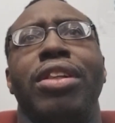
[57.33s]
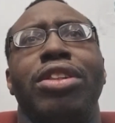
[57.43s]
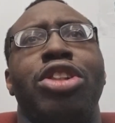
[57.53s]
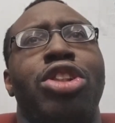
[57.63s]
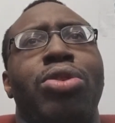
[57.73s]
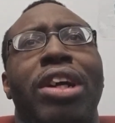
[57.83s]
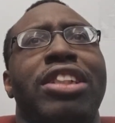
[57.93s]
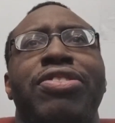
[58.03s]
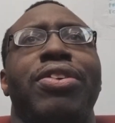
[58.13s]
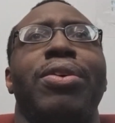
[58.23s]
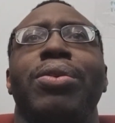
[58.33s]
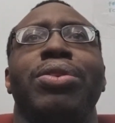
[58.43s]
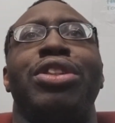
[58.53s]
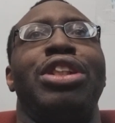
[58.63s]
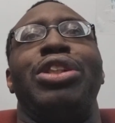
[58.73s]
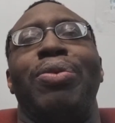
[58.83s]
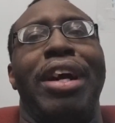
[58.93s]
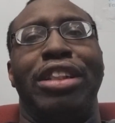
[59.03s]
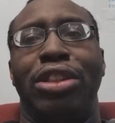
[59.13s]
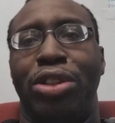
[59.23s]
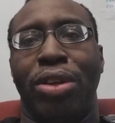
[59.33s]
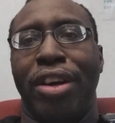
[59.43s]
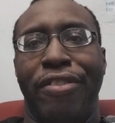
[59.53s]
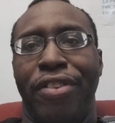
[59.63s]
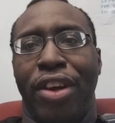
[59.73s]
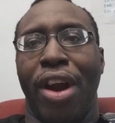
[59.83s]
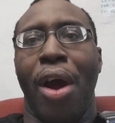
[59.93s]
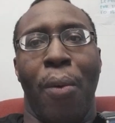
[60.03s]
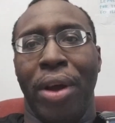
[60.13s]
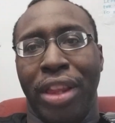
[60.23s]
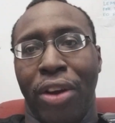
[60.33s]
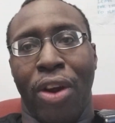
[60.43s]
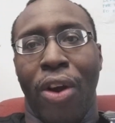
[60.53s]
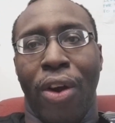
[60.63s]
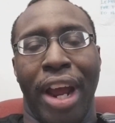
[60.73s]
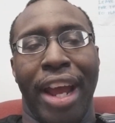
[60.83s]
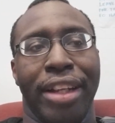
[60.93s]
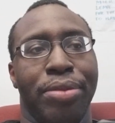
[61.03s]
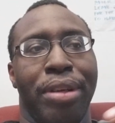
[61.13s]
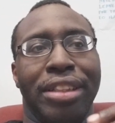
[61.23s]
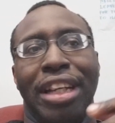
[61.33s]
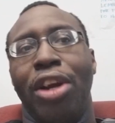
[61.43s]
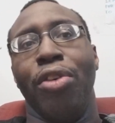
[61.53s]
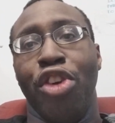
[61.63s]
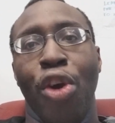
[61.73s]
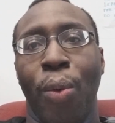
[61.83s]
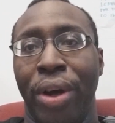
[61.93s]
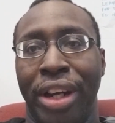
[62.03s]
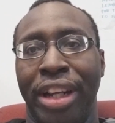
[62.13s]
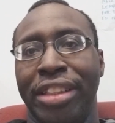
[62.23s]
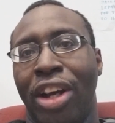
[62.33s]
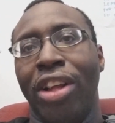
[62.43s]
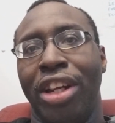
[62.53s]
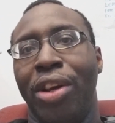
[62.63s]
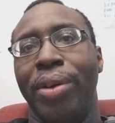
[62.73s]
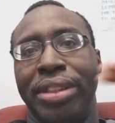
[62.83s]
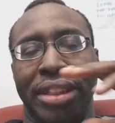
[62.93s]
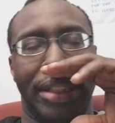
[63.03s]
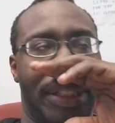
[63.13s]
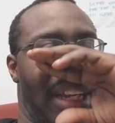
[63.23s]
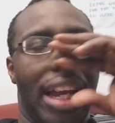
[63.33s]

stressful situations trying to figure out what their car has, because they don't know what it is. All they know is